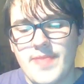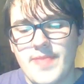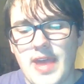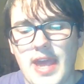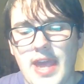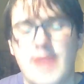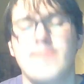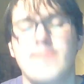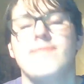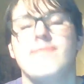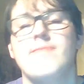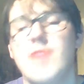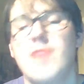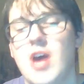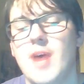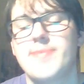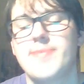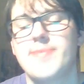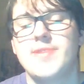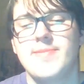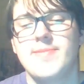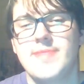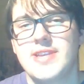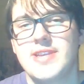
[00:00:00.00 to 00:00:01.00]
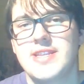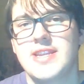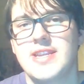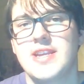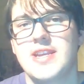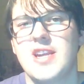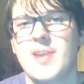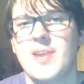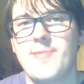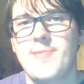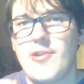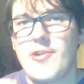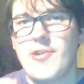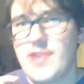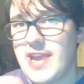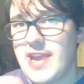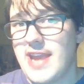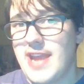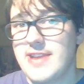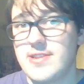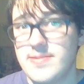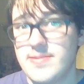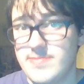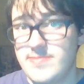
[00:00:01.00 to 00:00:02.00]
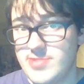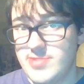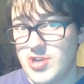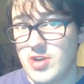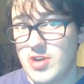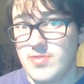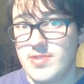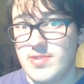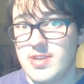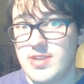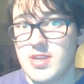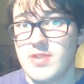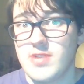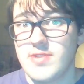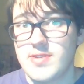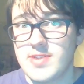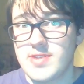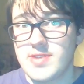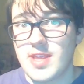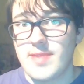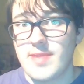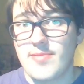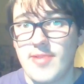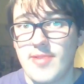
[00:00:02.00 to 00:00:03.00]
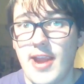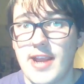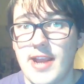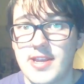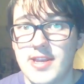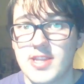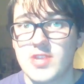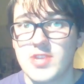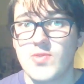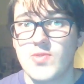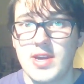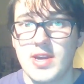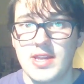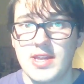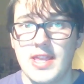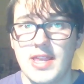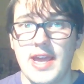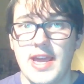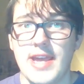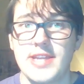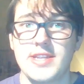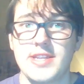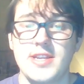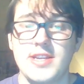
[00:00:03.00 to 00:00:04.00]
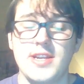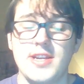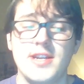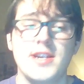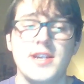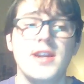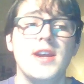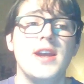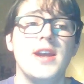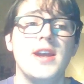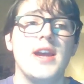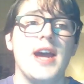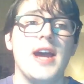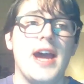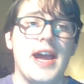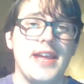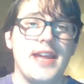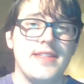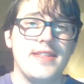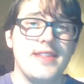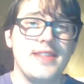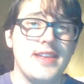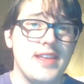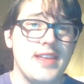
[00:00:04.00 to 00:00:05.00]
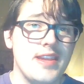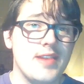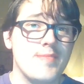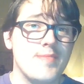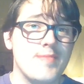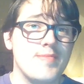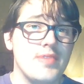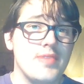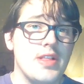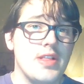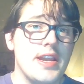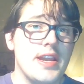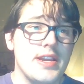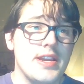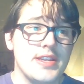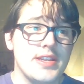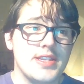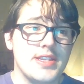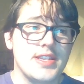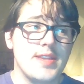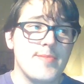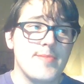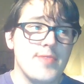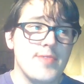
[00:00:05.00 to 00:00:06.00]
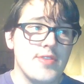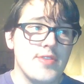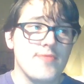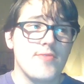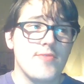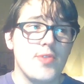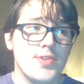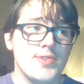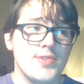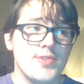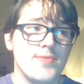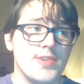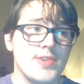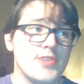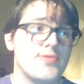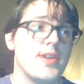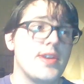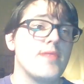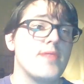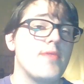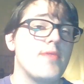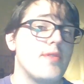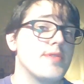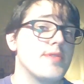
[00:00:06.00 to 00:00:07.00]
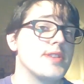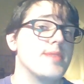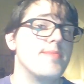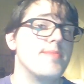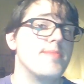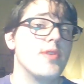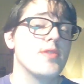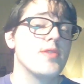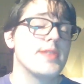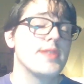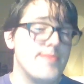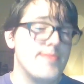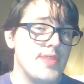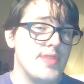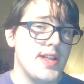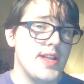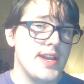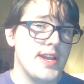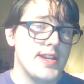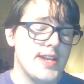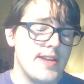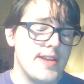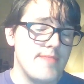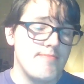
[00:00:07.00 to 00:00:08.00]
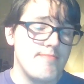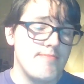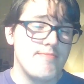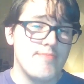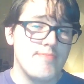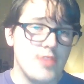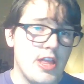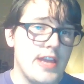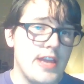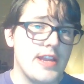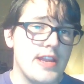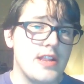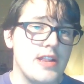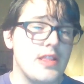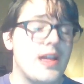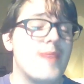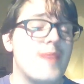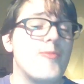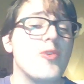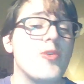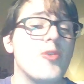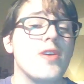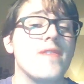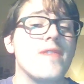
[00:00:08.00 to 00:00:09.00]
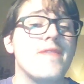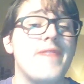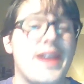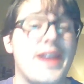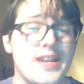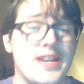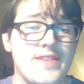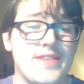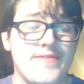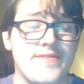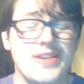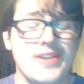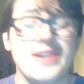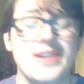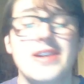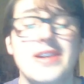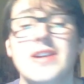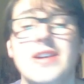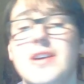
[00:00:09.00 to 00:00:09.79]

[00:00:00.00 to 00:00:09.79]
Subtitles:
I'm optimistic about Caleb Jones, though. He was on the practice squad last year. I think he can play a similar role to what Treadwell was supposed to play and play it a lot more effectively.